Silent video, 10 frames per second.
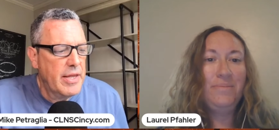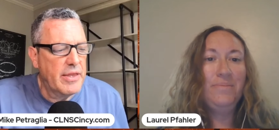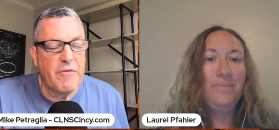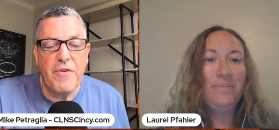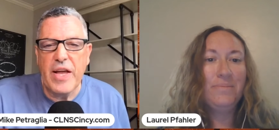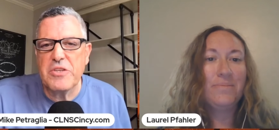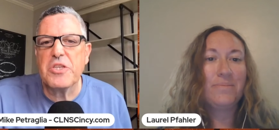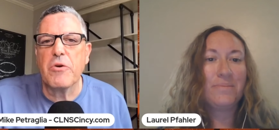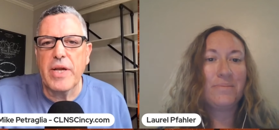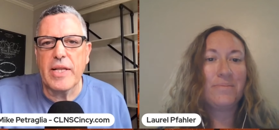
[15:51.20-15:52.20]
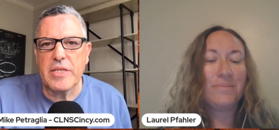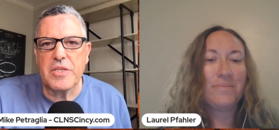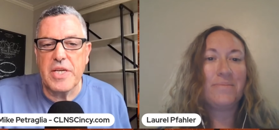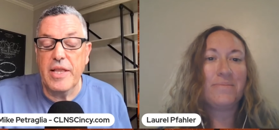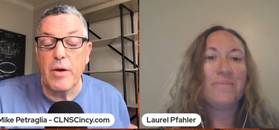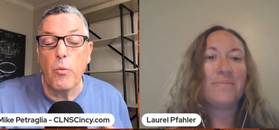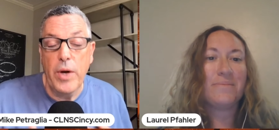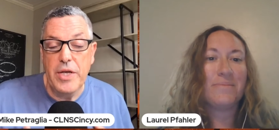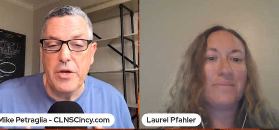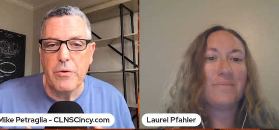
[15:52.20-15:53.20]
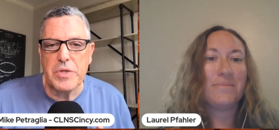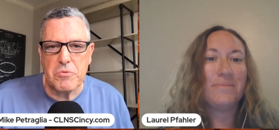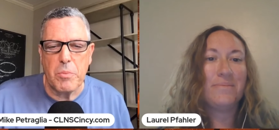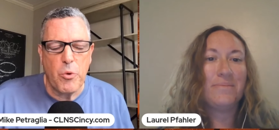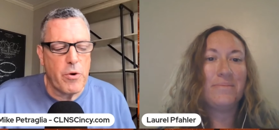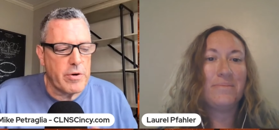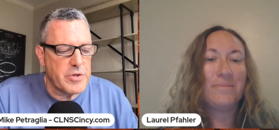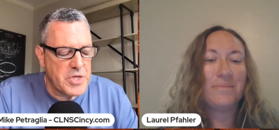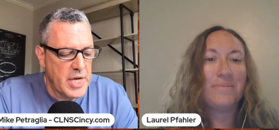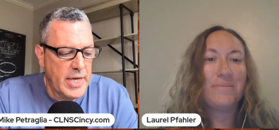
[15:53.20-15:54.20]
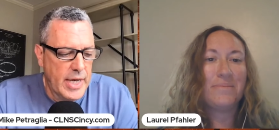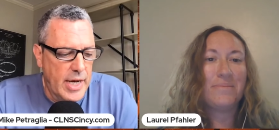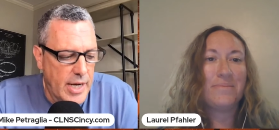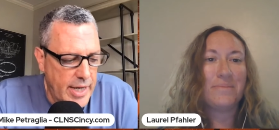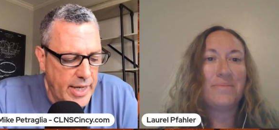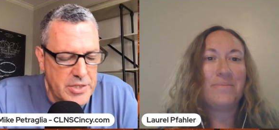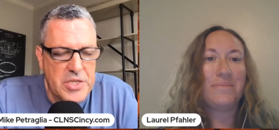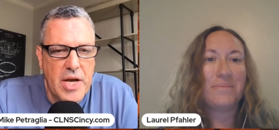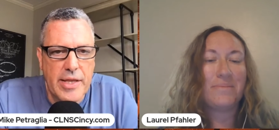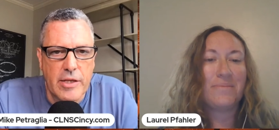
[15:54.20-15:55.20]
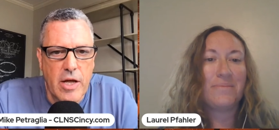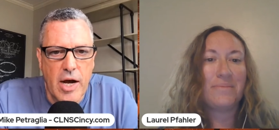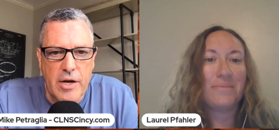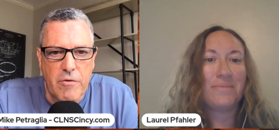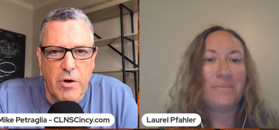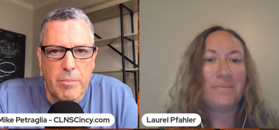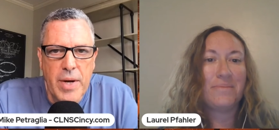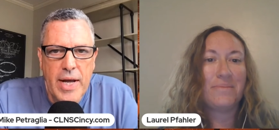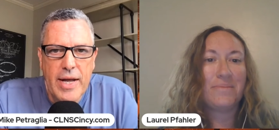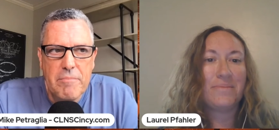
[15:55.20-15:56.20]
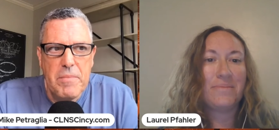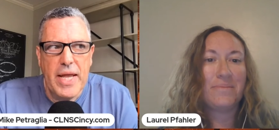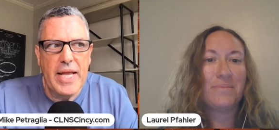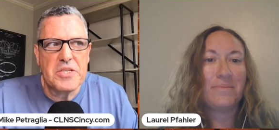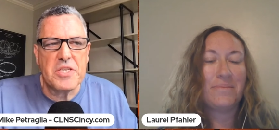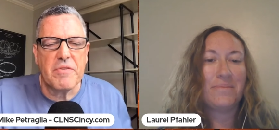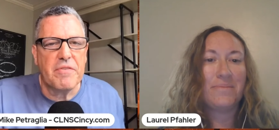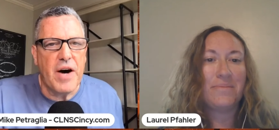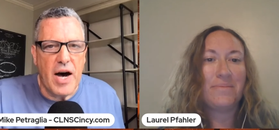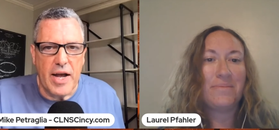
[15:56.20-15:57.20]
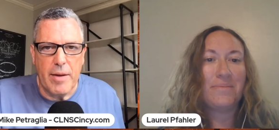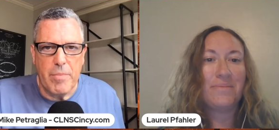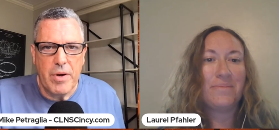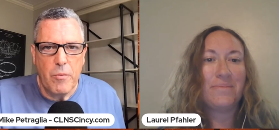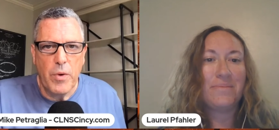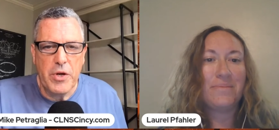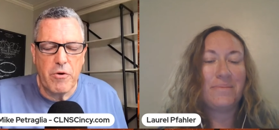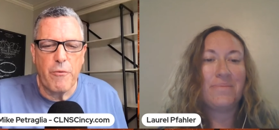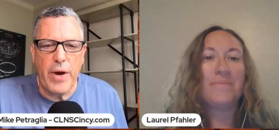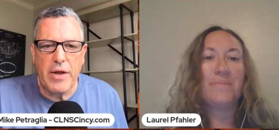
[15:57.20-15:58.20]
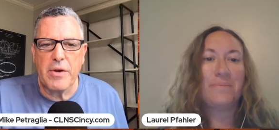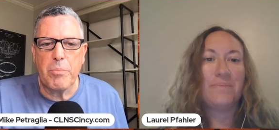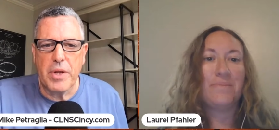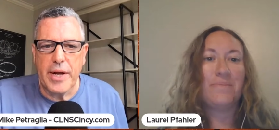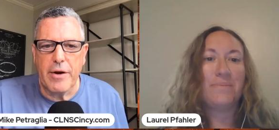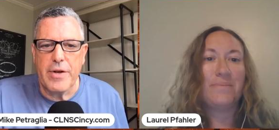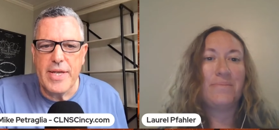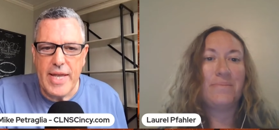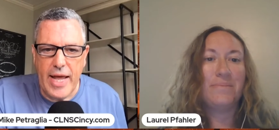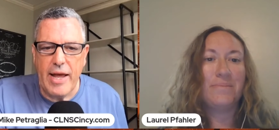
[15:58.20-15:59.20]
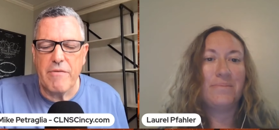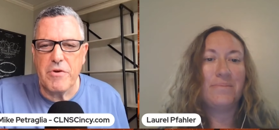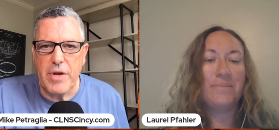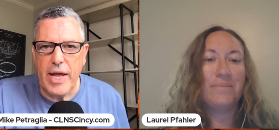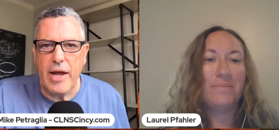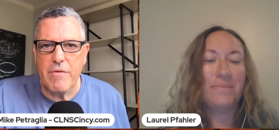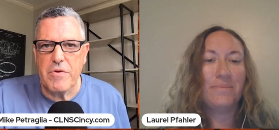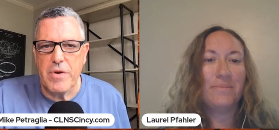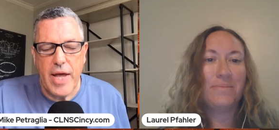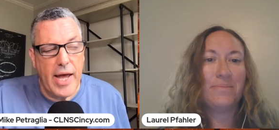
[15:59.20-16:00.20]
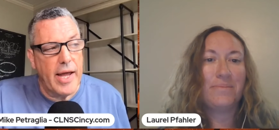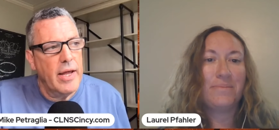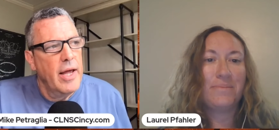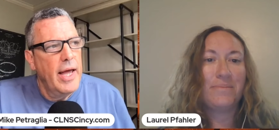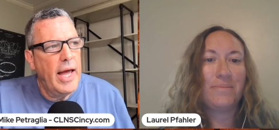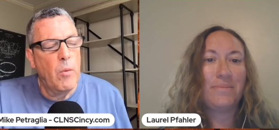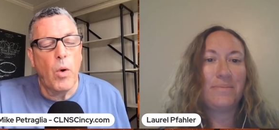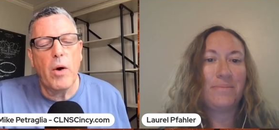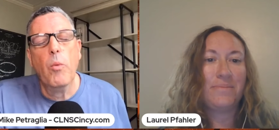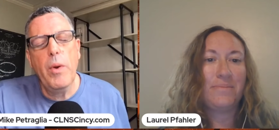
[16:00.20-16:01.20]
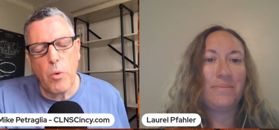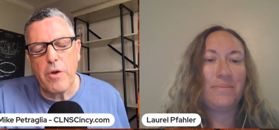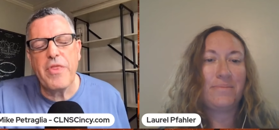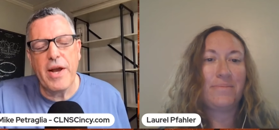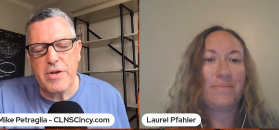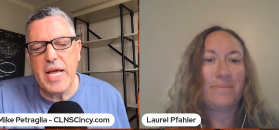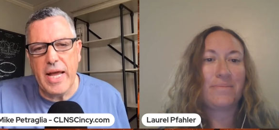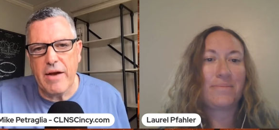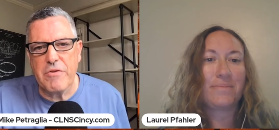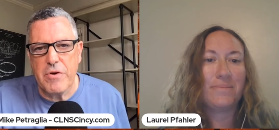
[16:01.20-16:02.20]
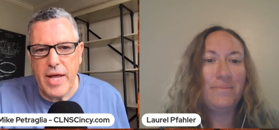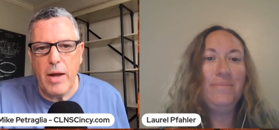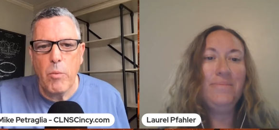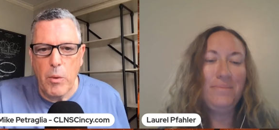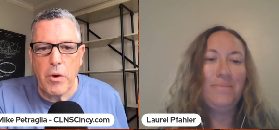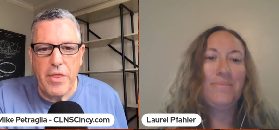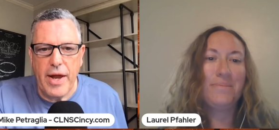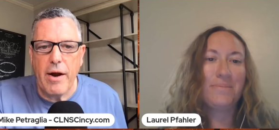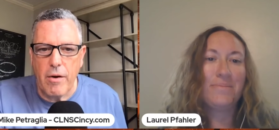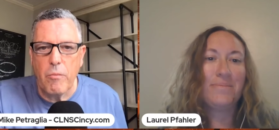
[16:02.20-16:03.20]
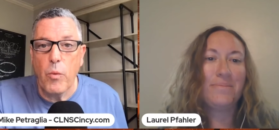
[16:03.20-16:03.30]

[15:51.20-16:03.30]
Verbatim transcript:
Speaker 1: that the fans don't get to see that we do as reporters uh, inside the locker room is the vibe when you're around a player day after day after day. And while we weren't there day after day, we were there